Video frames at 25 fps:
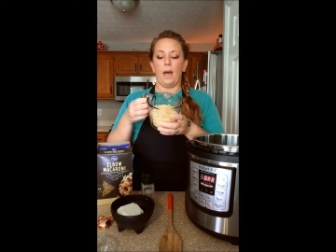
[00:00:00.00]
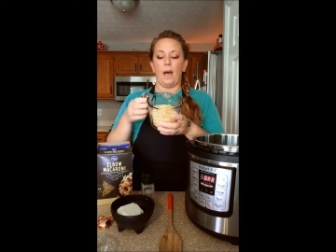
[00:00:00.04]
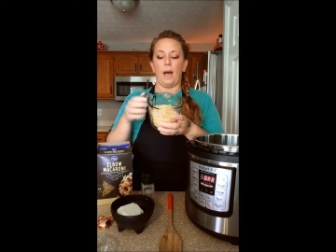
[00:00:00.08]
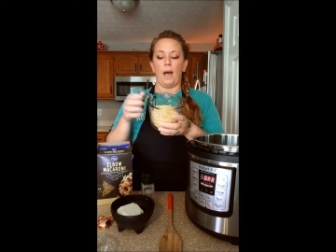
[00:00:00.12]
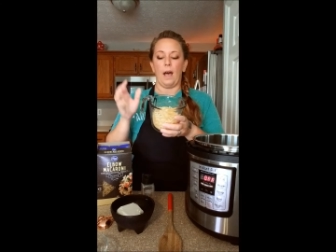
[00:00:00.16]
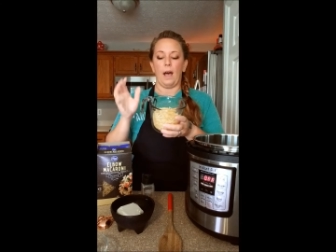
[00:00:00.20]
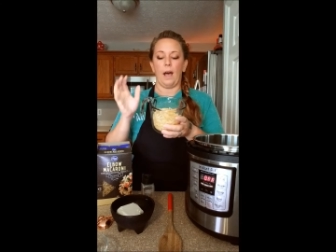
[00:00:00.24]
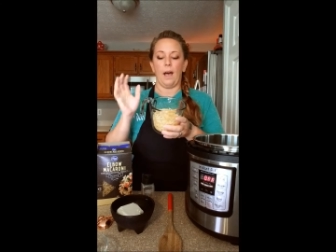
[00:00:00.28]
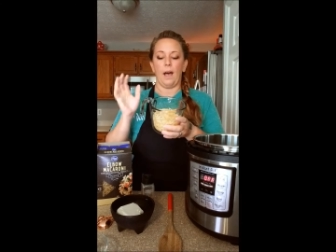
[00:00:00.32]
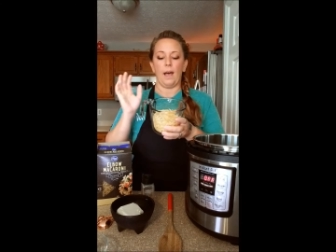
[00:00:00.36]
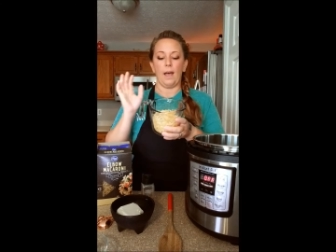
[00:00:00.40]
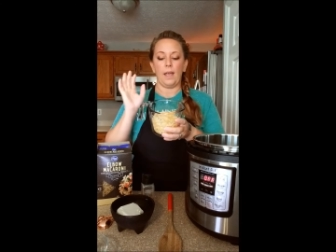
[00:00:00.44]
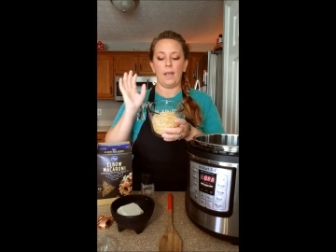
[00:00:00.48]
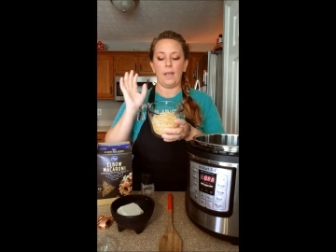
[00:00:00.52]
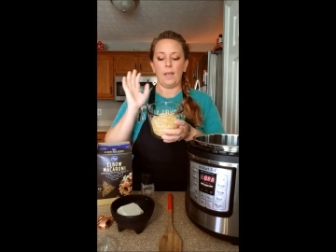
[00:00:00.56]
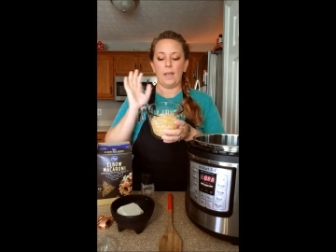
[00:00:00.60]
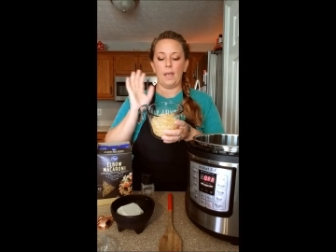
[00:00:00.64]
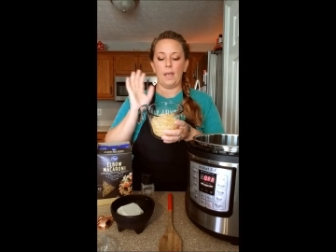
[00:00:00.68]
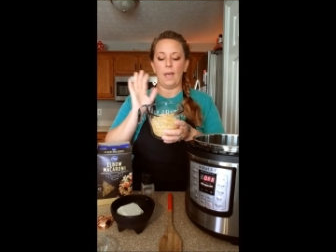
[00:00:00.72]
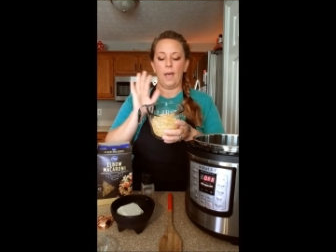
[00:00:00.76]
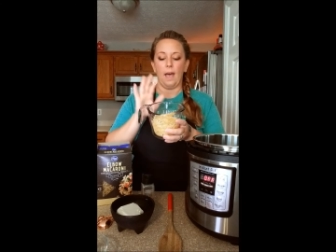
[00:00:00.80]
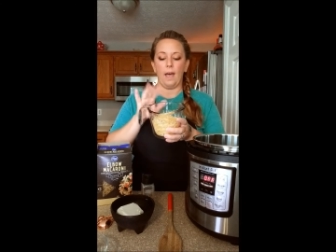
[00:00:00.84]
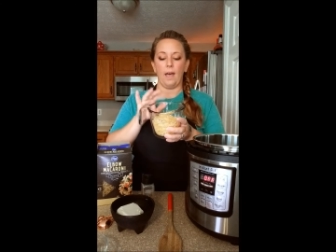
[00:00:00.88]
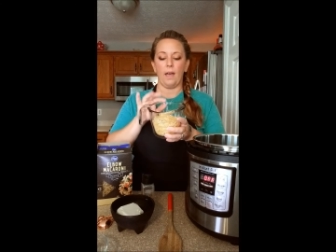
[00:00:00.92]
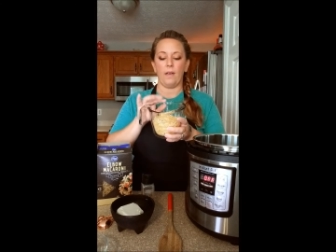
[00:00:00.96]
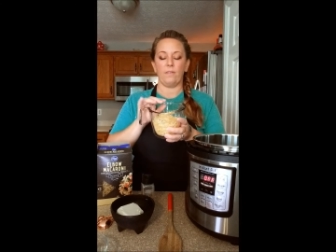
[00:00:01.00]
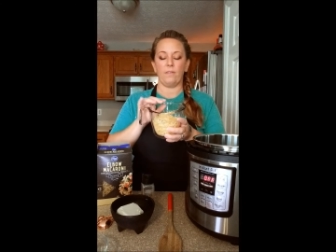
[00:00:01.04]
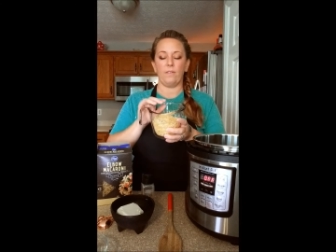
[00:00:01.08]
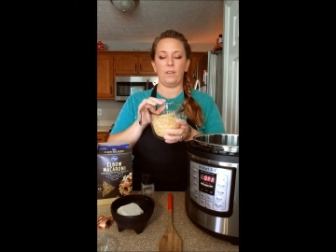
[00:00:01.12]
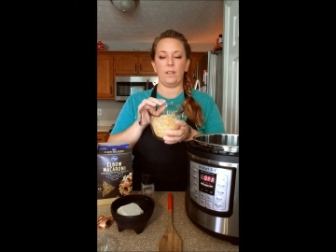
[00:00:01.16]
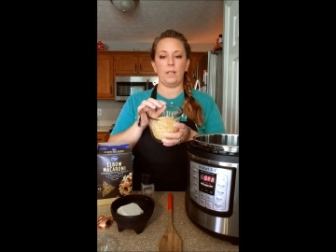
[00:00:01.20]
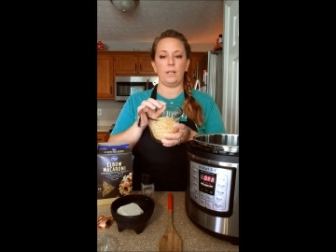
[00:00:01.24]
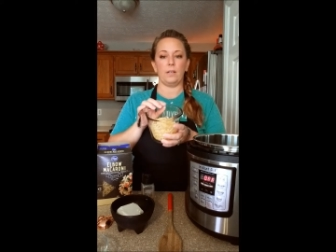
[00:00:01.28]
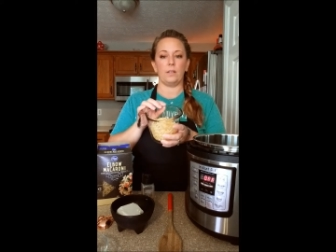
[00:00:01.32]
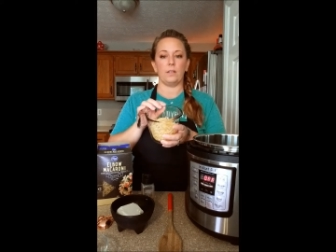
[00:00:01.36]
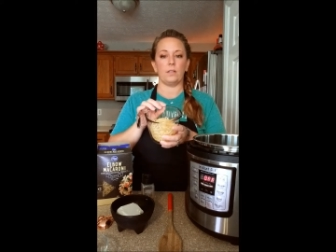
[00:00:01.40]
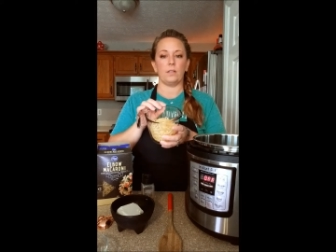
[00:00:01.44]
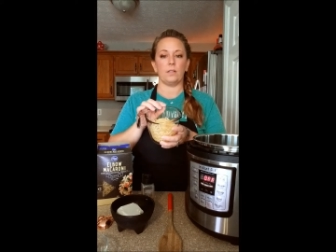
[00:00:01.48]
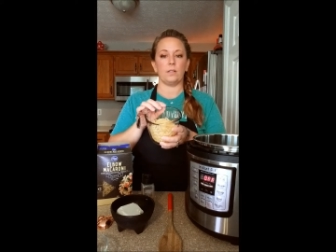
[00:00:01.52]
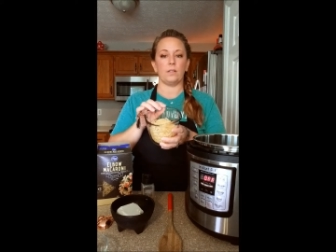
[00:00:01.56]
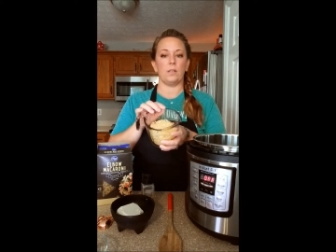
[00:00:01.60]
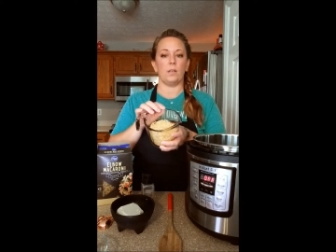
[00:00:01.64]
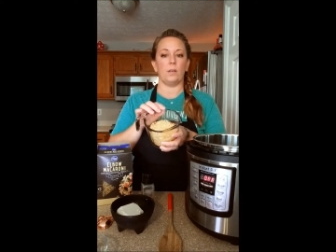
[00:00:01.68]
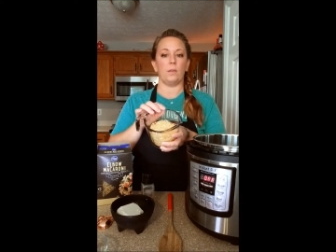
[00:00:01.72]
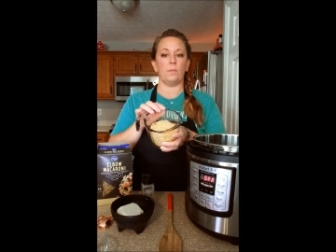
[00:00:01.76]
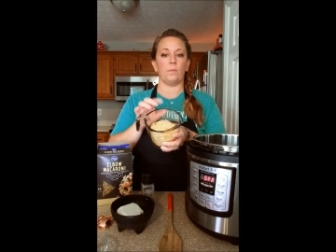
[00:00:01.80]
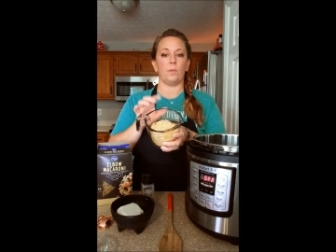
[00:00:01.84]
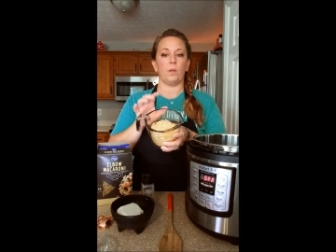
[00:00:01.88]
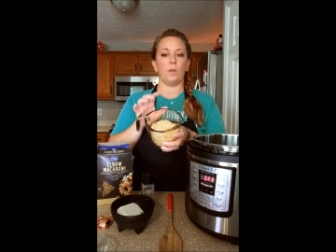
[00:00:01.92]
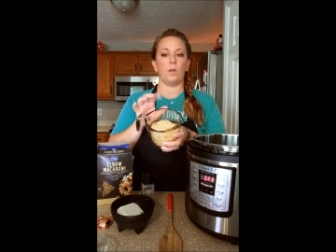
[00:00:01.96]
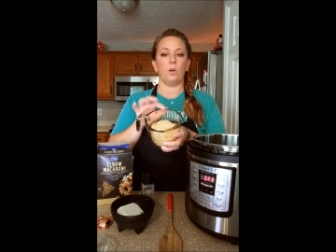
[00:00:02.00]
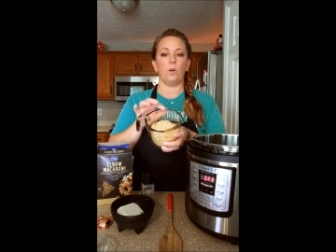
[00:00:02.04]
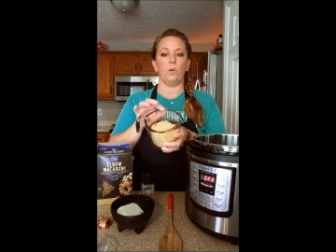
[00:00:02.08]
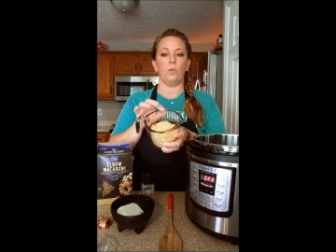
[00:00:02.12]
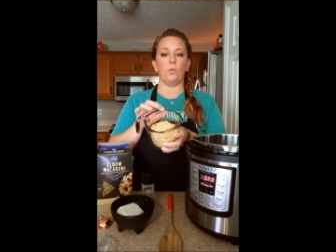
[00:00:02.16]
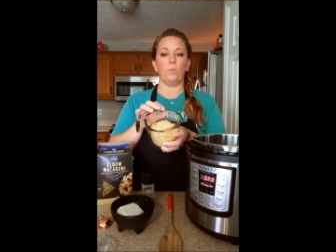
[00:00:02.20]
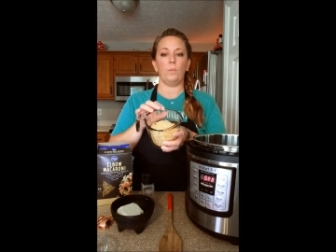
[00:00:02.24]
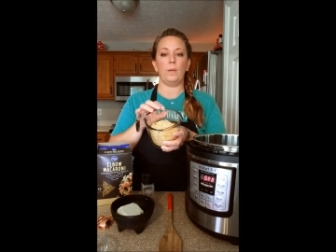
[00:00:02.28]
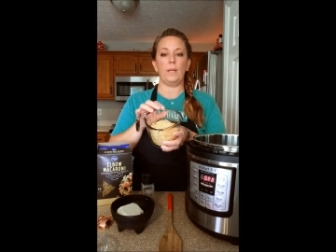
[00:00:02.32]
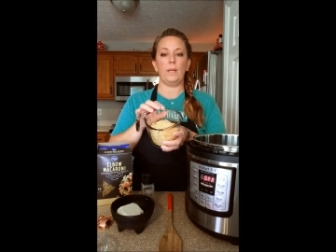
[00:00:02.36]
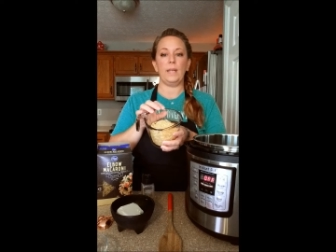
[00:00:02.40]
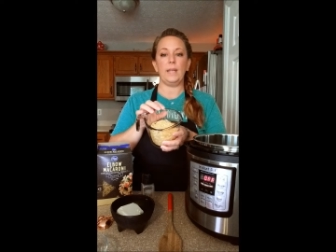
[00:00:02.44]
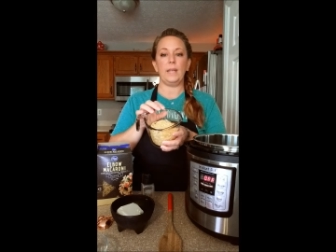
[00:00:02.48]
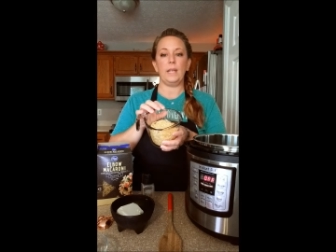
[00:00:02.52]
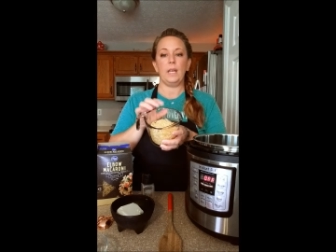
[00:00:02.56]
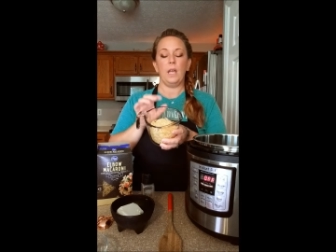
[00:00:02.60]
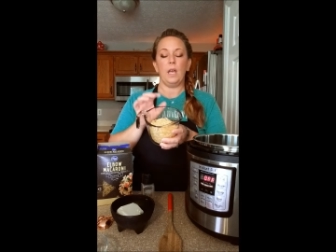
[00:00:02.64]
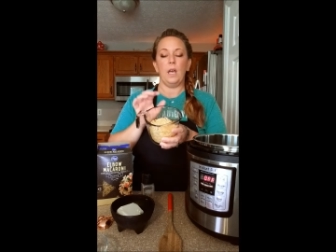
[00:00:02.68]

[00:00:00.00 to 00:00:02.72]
I have here some Colby